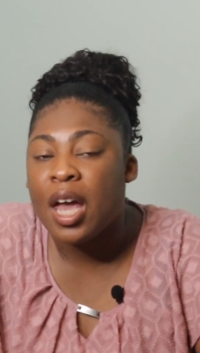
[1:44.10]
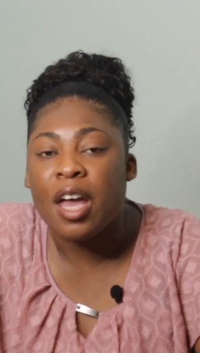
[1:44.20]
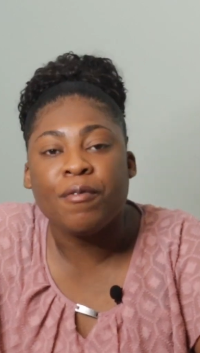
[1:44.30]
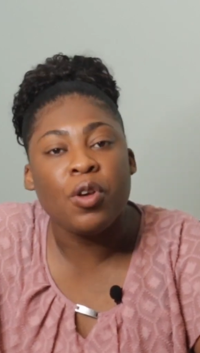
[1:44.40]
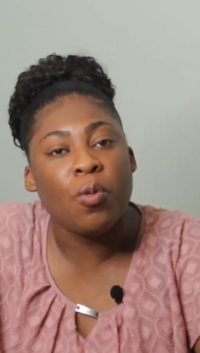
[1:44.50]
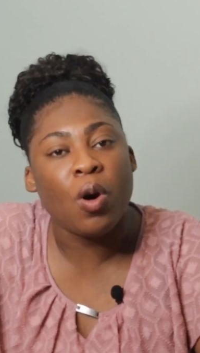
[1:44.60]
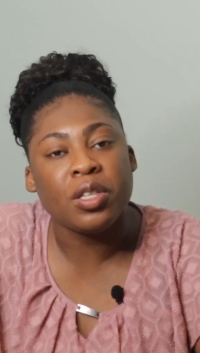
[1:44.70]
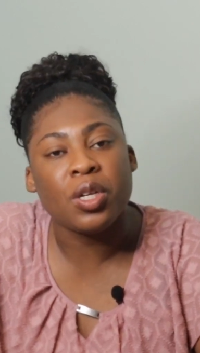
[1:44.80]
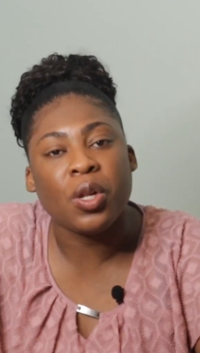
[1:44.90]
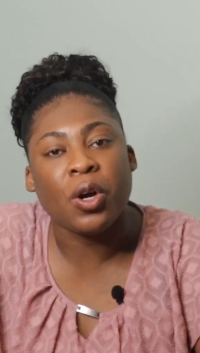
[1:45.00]
If you
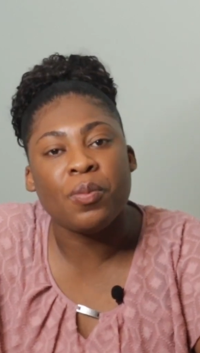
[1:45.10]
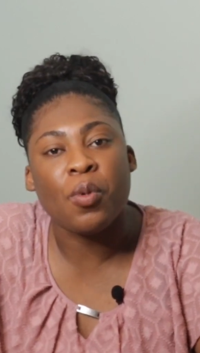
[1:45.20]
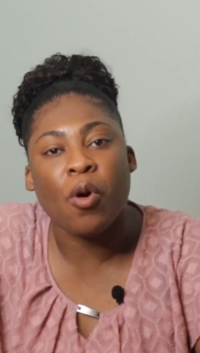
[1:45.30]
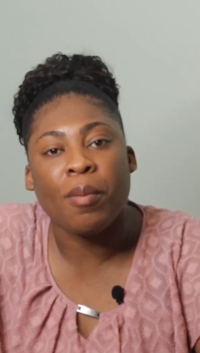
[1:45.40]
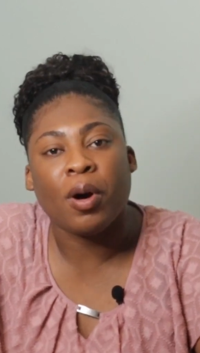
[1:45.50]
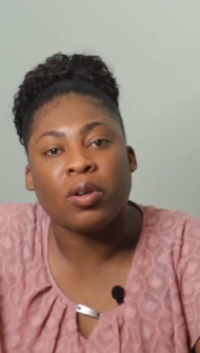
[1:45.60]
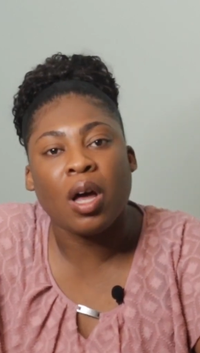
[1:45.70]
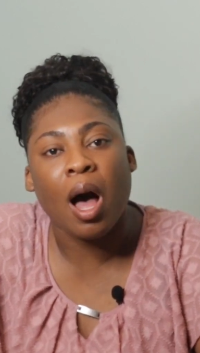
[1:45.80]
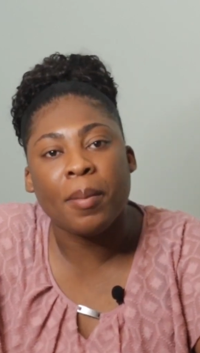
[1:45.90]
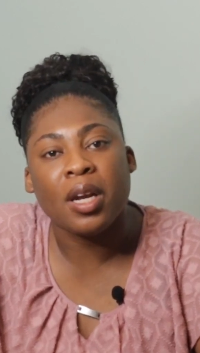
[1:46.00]
want to learn more
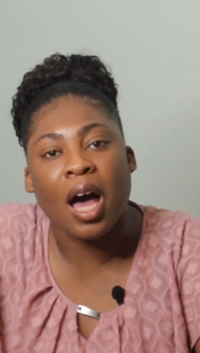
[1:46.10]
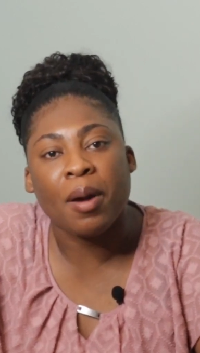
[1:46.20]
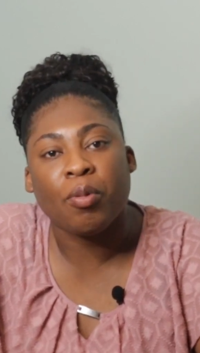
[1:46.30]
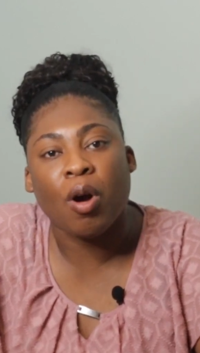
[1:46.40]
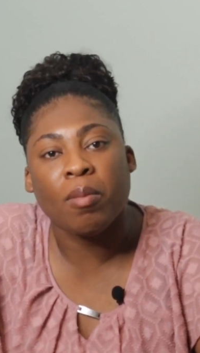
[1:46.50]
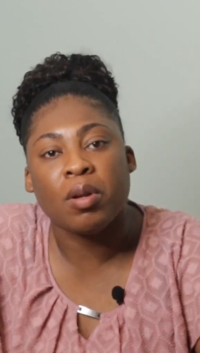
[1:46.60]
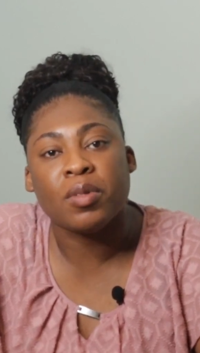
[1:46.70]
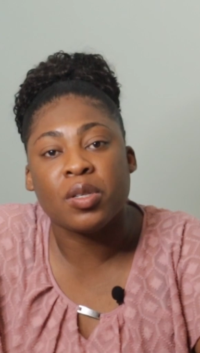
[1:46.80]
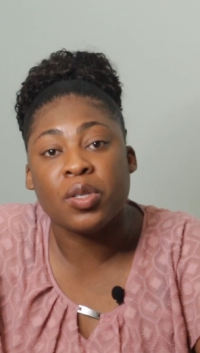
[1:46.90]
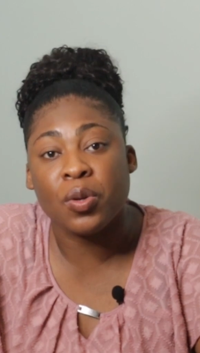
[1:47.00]
about common eye
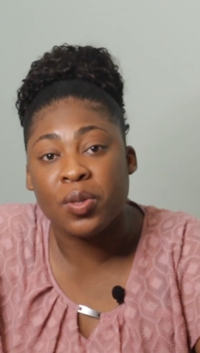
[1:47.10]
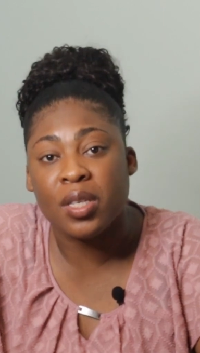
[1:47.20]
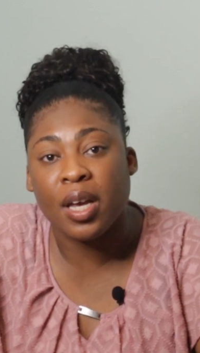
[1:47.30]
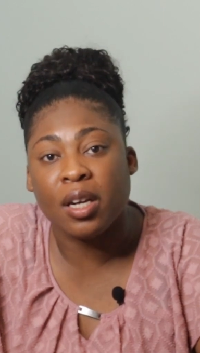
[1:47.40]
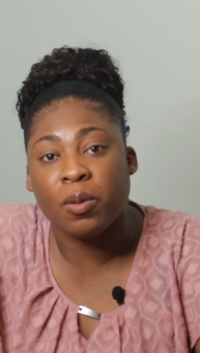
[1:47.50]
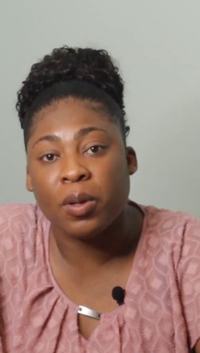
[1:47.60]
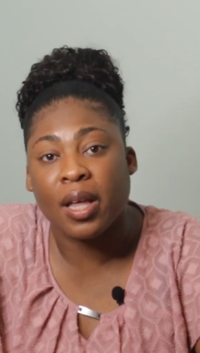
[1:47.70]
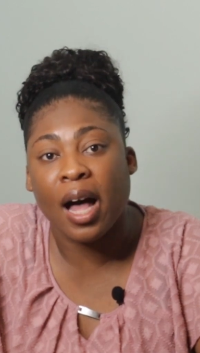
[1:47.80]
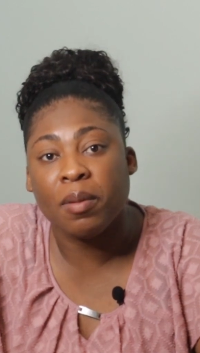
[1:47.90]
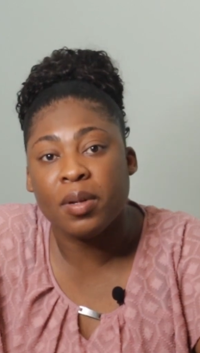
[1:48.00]
problems associated
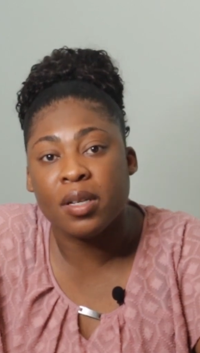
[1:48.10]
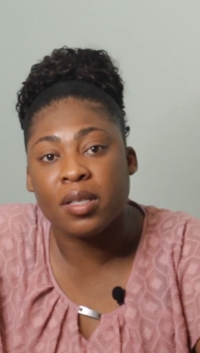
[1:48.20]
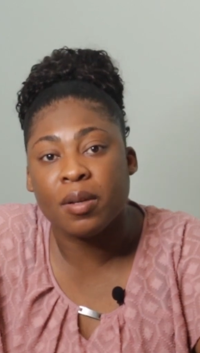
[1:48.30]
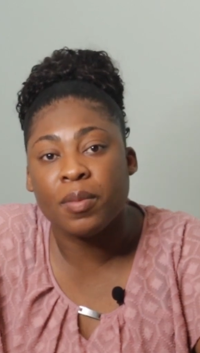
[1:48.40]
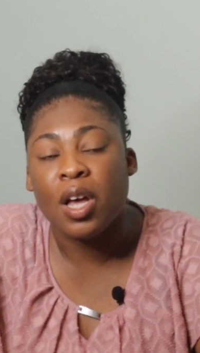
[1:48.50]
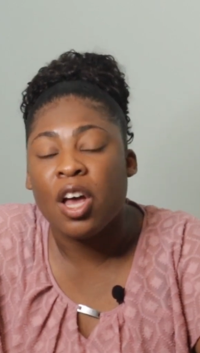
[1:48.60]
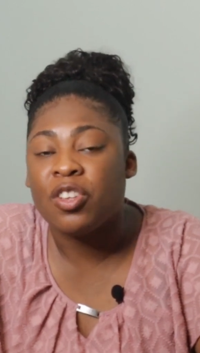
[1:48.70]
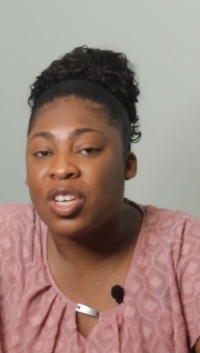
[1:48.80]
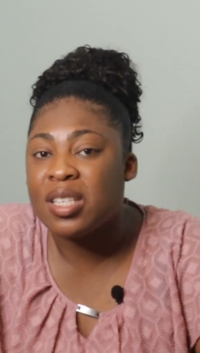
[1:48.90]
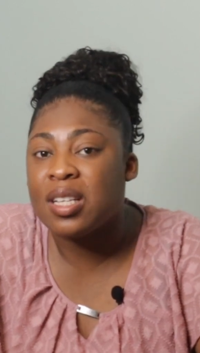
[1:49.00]
with albinism,
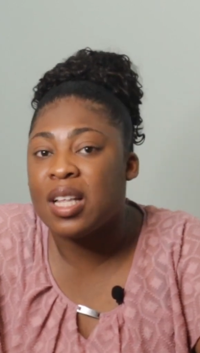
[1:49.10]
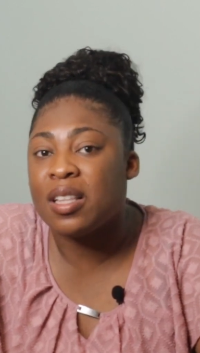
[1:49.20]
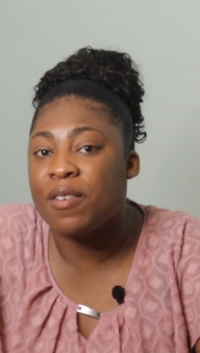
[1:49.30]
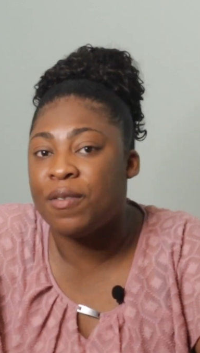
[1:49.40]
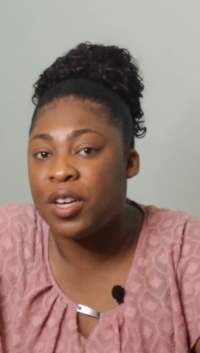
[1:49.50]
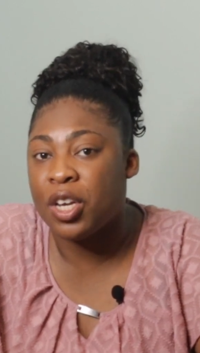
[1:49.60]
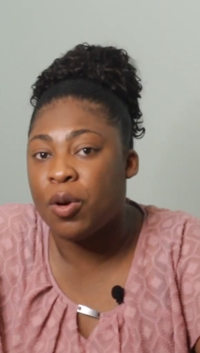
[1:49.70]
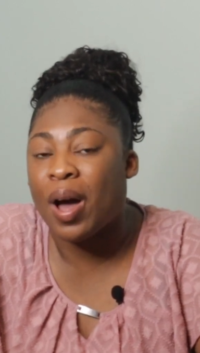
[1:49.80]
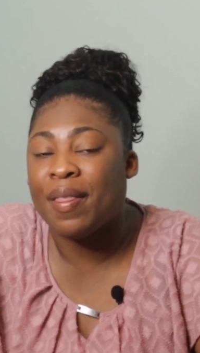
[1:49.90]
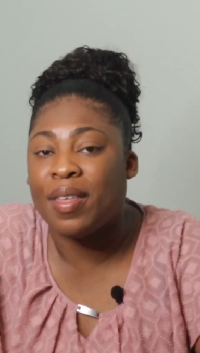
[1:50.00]
just click the
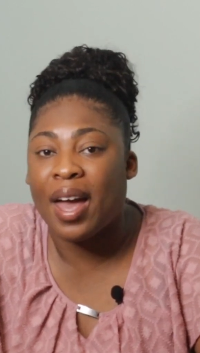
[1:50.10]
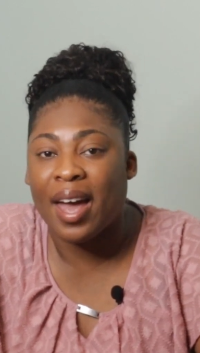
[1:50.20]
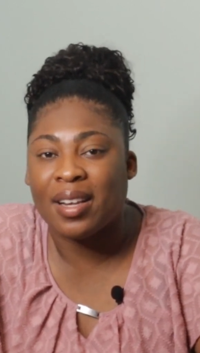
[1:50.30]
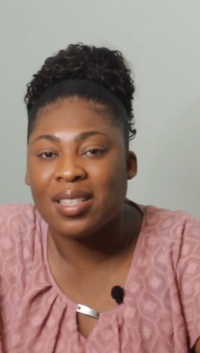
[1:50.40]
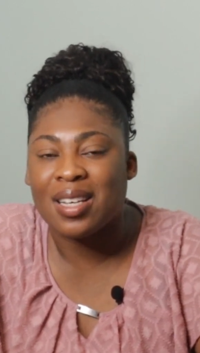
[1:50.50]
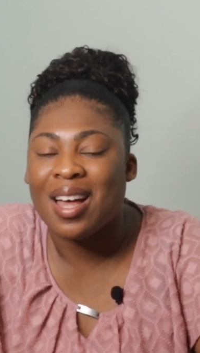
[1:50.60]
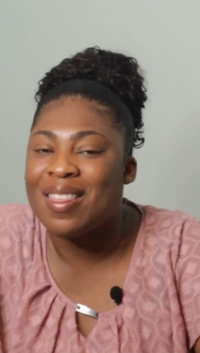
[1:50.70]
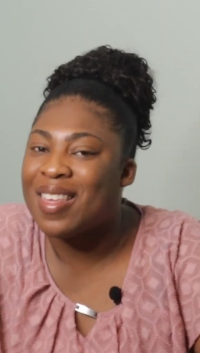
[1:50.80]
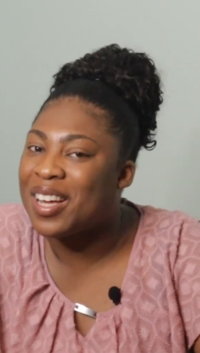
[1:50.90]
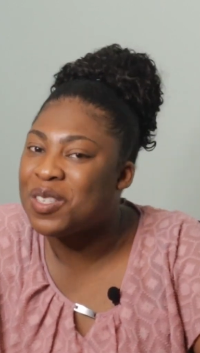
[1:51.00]
video at the end.
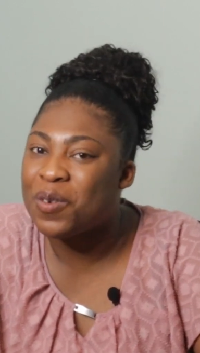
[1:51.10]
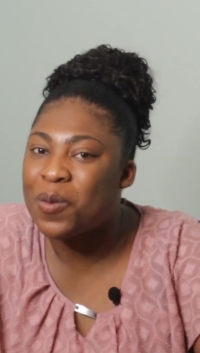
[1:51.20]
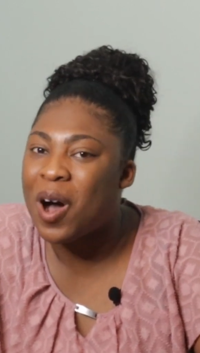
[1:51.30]
Thanks for